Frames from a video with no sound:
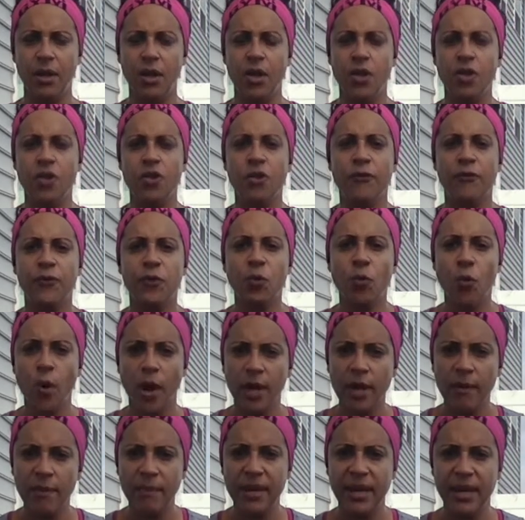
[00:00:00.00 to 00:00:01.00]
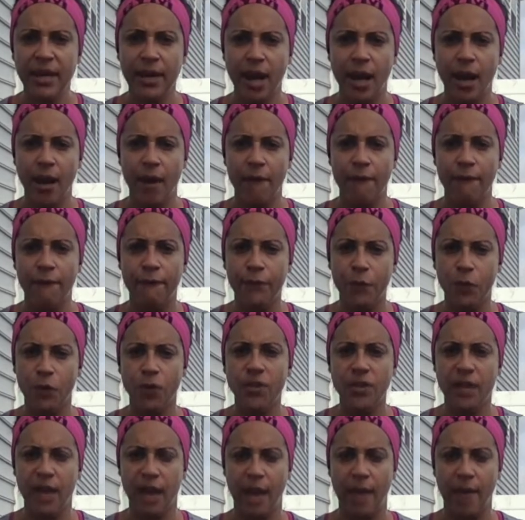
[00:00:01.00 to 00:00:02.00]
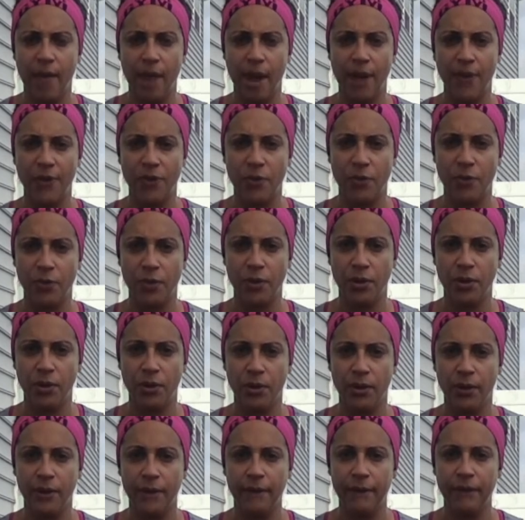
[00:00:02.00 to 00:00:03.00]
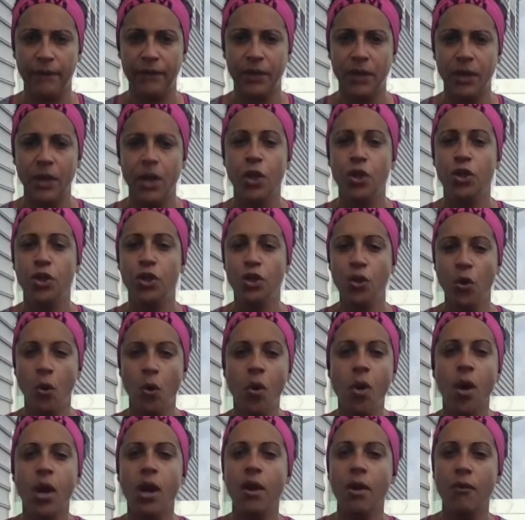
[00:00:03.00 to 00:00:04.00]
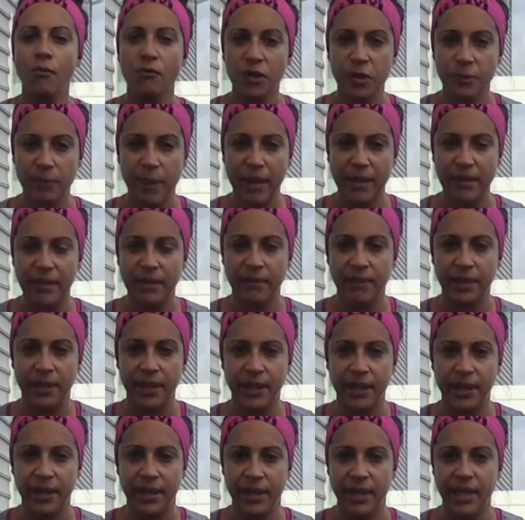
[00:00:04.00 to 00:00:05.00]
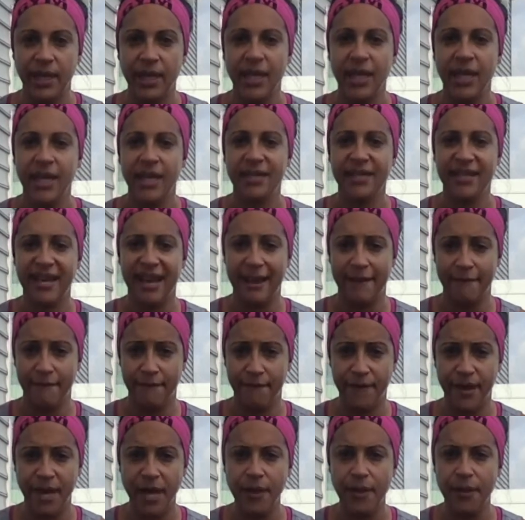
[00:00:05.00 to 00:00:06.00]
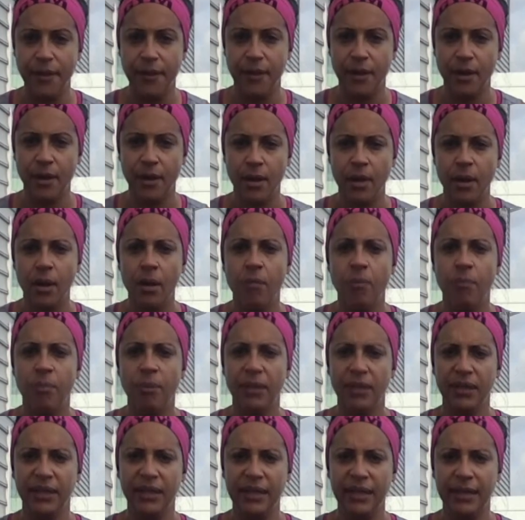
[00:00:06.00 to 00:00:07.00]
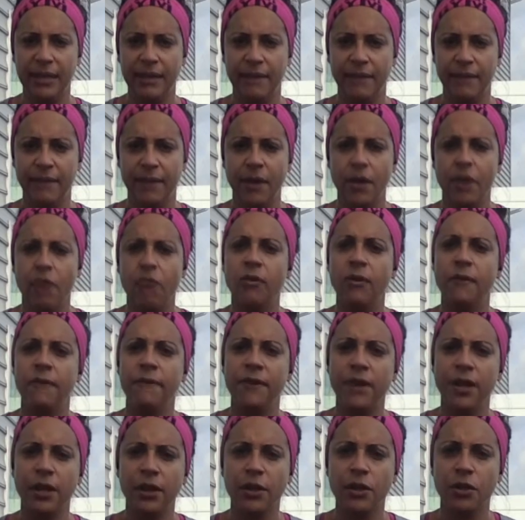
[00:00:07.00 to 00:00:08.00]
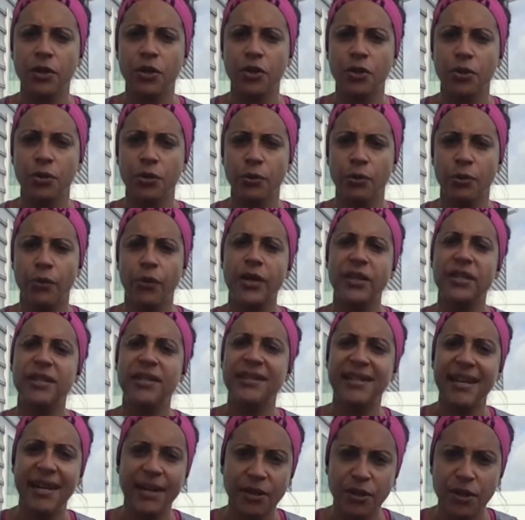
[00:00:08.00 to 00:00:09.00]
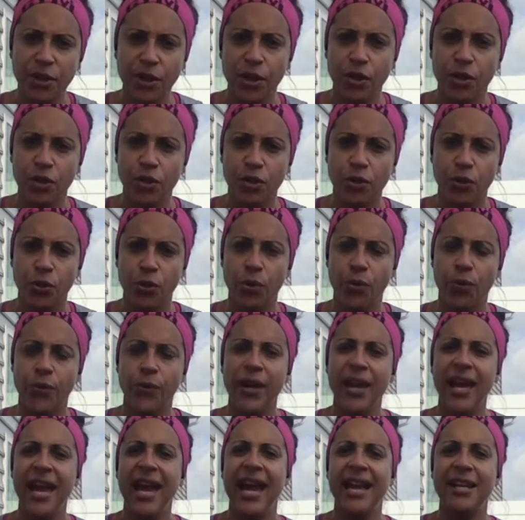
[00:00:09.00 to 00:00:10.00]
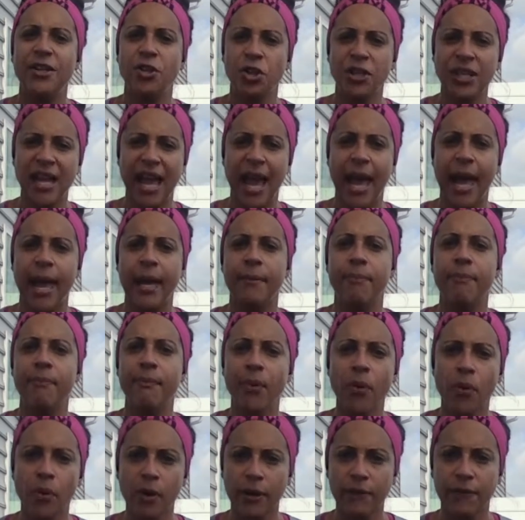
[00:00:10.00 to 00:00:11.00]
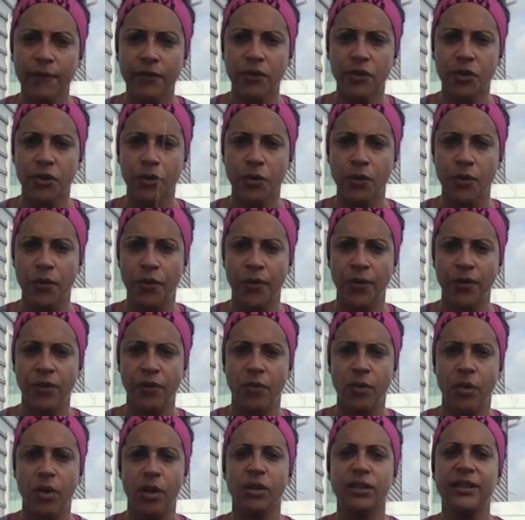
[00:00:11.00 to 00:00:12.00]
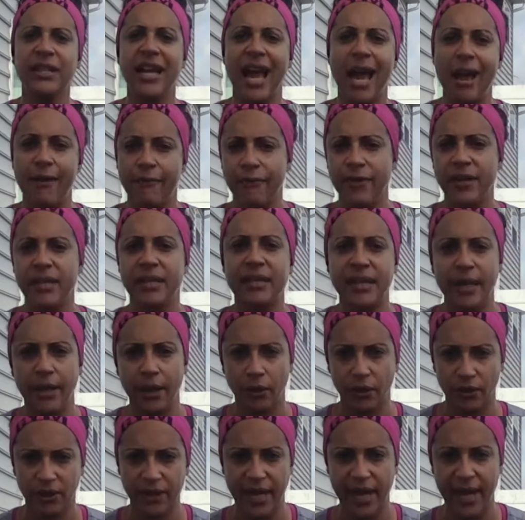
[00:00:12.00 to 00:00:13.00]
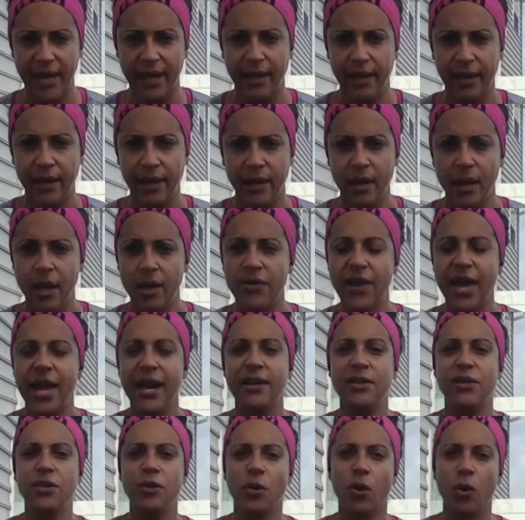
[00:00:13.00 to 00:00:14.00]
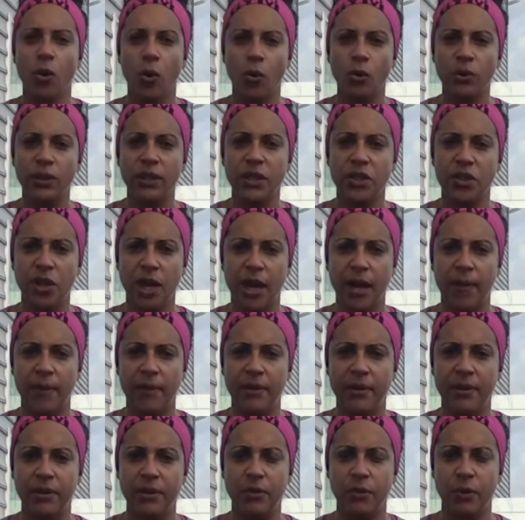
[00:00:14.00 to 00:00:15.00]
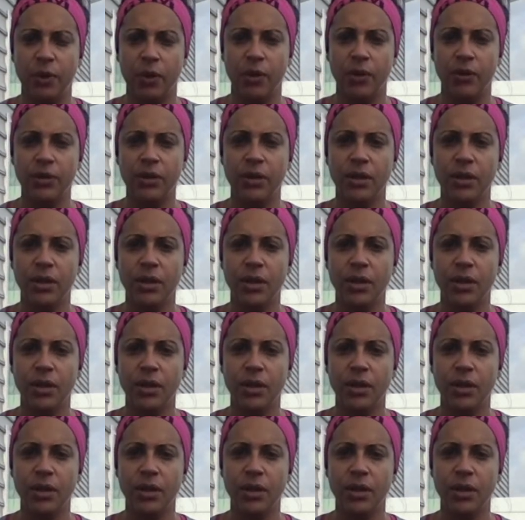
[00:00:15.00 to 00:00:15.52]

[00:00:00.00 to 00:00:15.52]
So if you want to be a full-time entrepreneur, your responsibility is to have faith, believe, reveal your truth, stick to your truth, and just add more of your truth in the world every single day. That is your only job in this world.